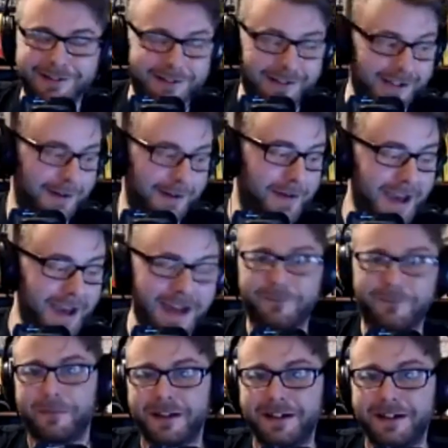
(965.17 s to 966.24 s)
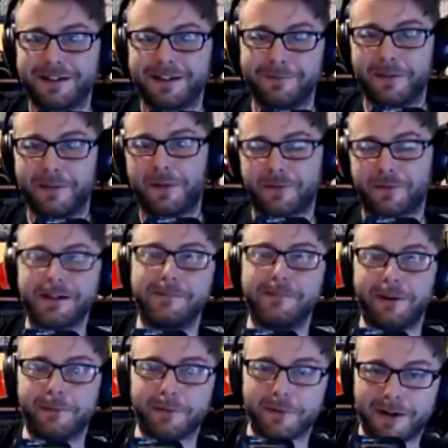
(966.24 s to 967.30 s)
You come back from Italy with 3
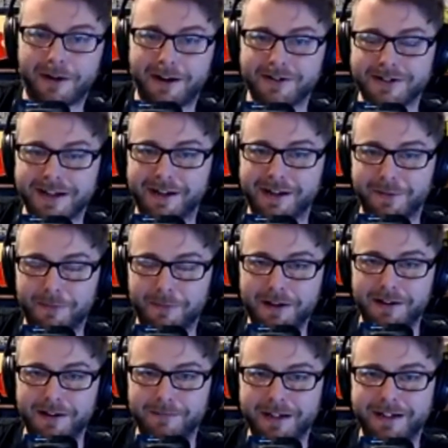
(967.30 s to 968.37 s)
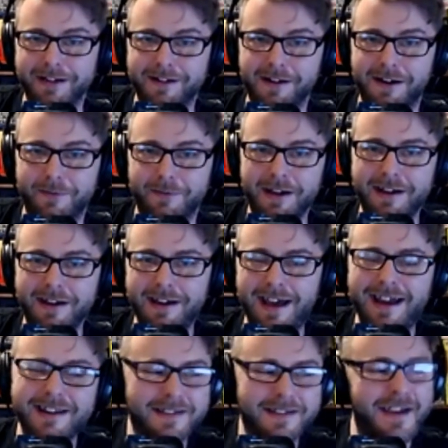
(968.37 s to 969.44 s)
medals around your neck as well. I mean, it kind of,
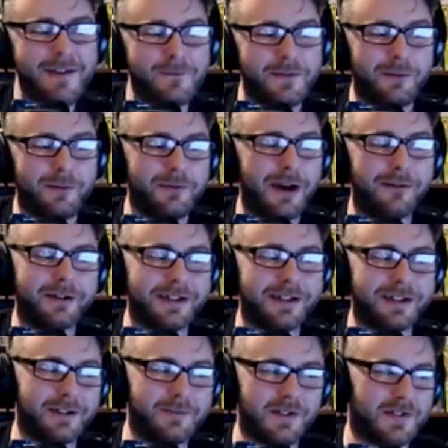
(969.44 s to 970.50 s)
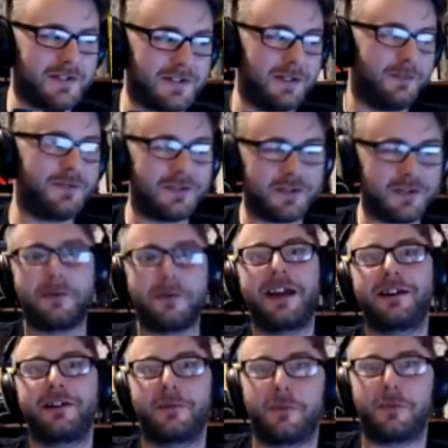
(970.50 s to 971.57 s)
how does that feel, knowing that you've
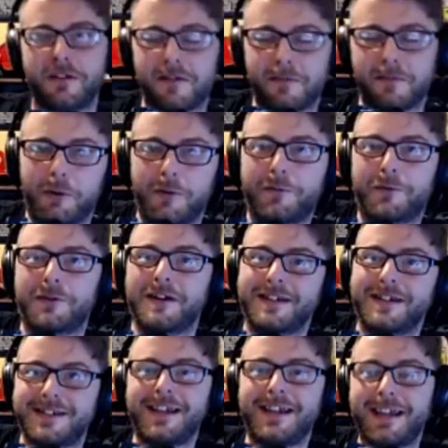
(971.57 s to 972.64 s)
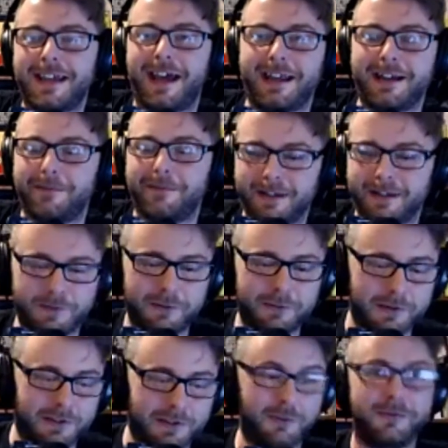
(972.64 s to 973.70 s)
dominated one sport for a decade? I mean, if
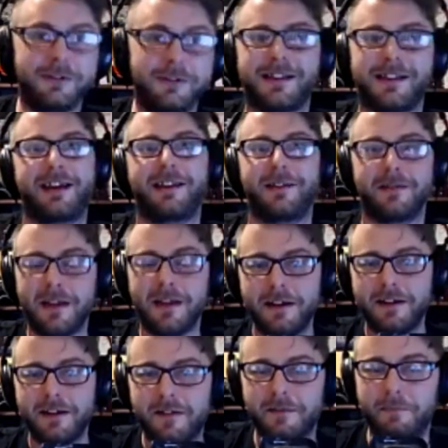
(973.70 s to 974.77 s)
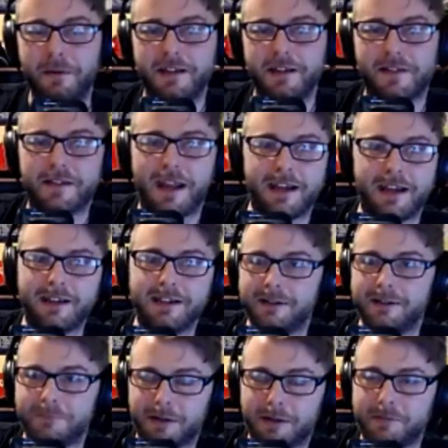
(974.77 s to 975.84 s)
you were doing that in speed skating,
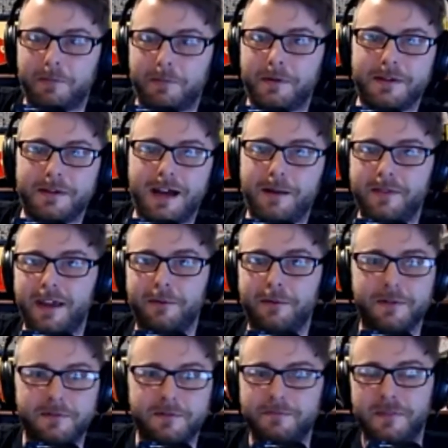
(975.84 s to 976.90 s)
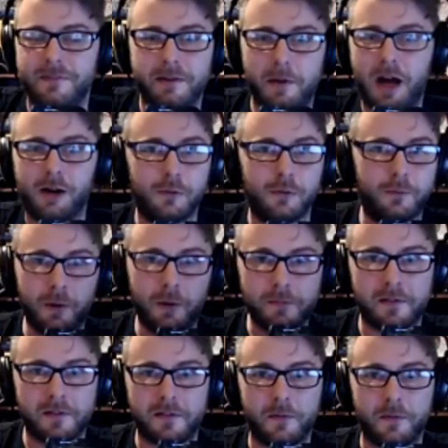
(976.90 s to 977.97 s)
you'd probably be up there with the Michael
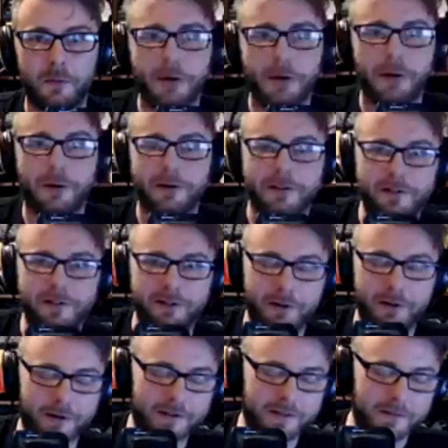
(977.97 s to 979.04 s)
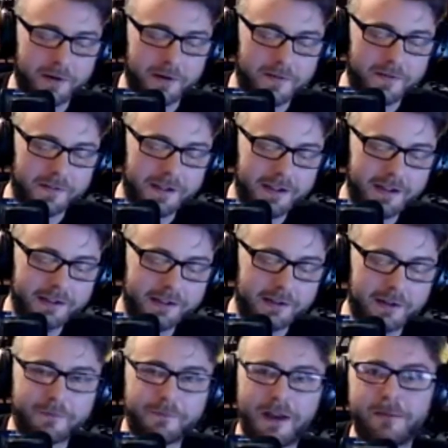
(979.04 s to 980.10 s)
Phelpses of the world as, one of the most,
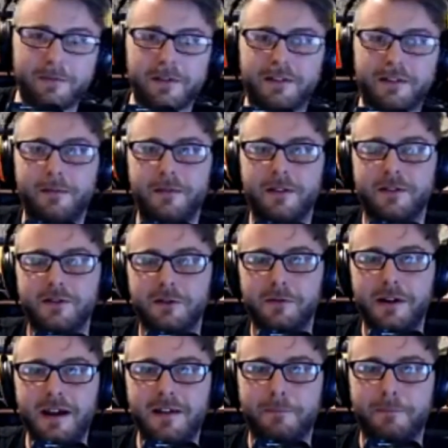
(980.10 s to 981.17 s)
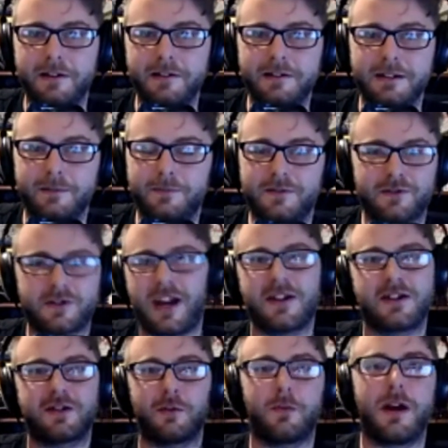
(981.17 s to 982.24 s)
famous names in the US, but you've
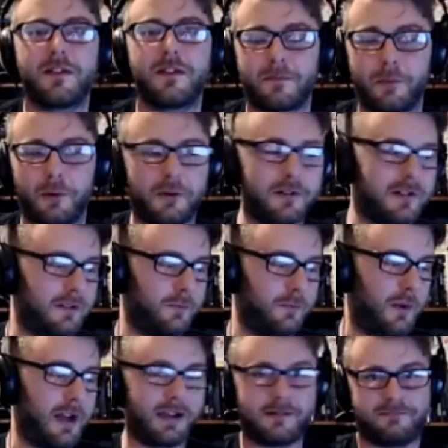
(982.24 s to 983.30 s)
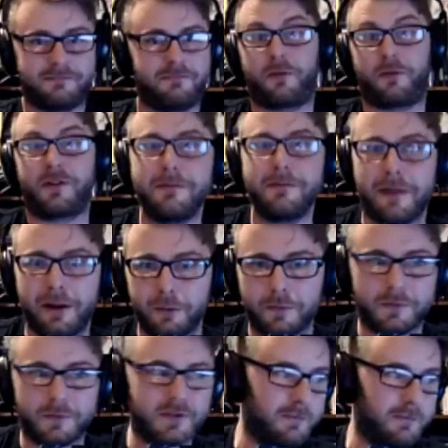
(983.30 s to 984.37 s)
changed to one sport. You've won 3
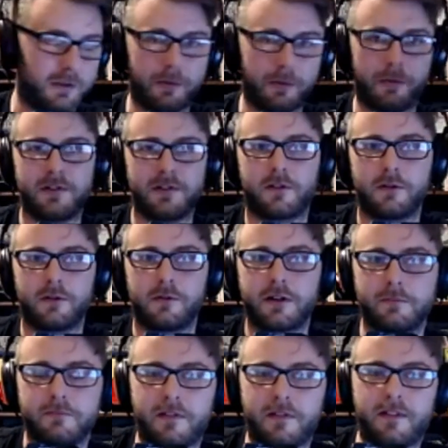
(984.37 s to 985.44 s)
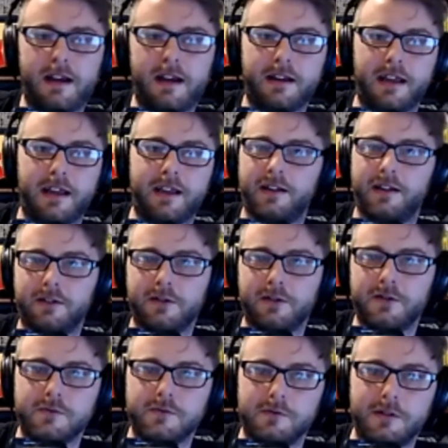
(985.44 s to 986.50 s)
medals, which you probably just do on a Saturday at a
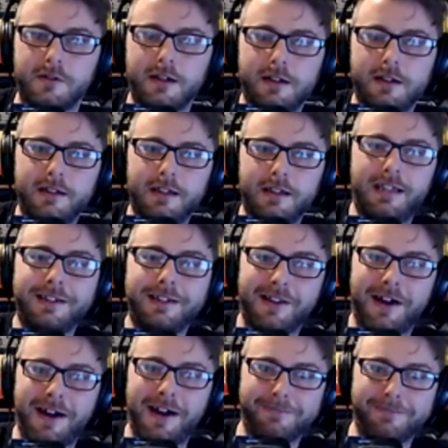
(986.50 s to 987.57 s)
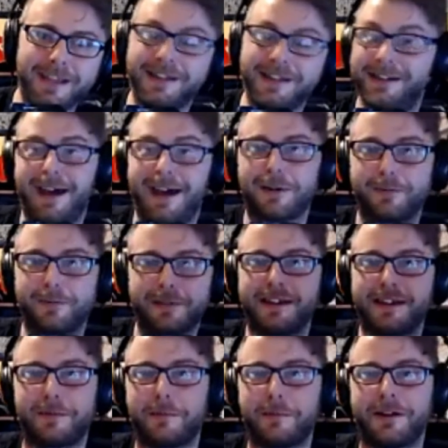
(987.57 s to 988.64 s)
usual inline meet. Now, all of a
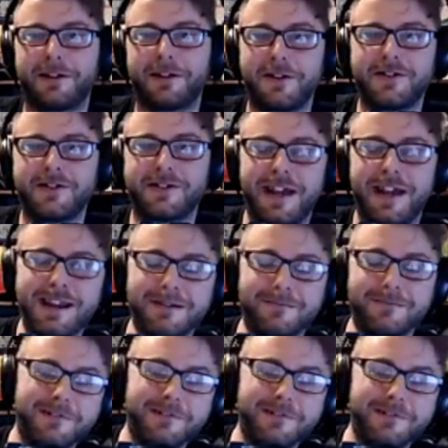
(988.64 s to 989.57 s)
sudden, everybody knows your name.